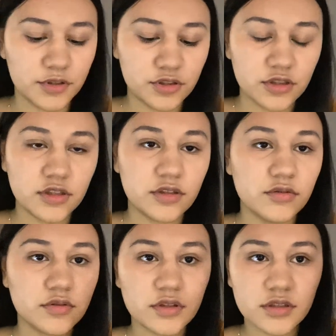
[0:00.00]
just gonna
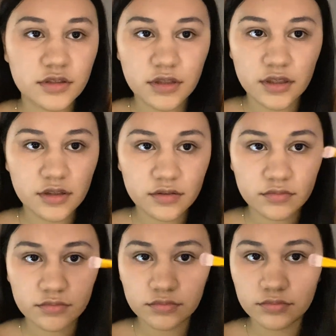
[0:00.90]
use this like
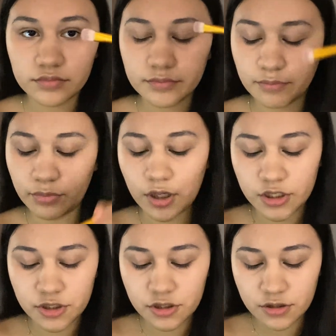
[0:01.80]

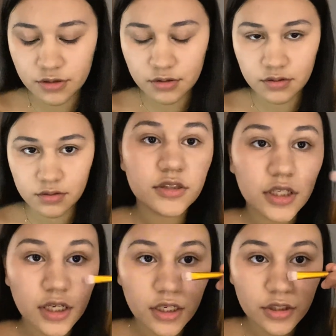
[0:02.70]
brush,
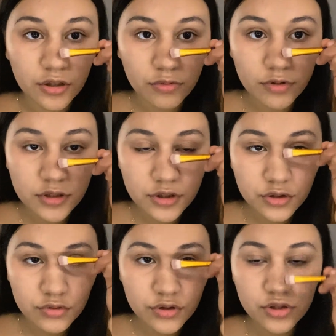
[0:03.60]
and you're going to
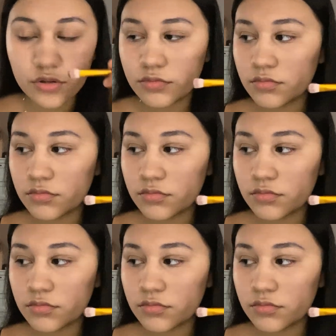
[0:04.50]
do just